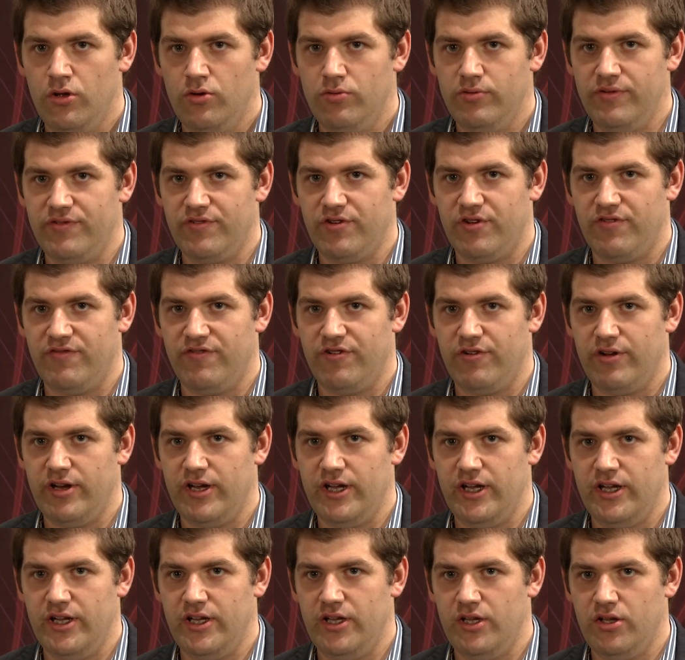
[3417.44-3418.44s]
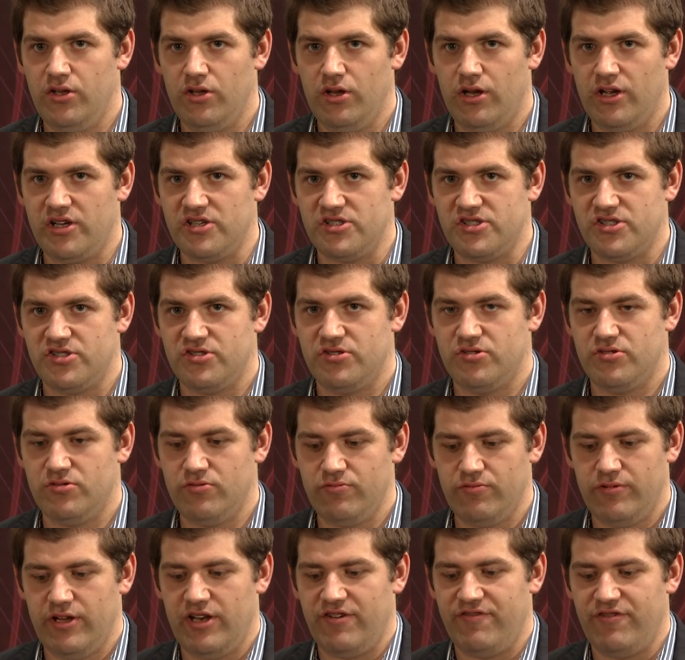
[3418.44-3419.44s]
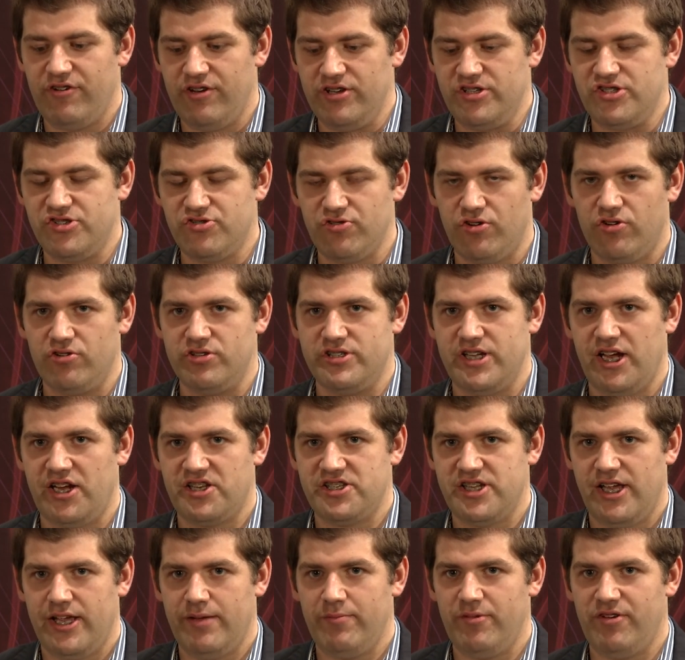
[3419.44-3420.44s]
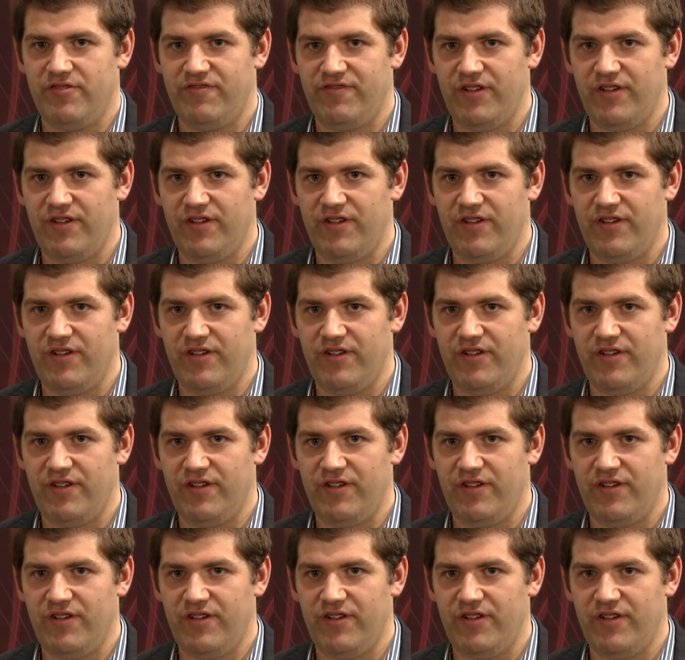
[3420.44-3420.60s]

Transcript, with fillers: we've got a very I guess we had a very strong tech team in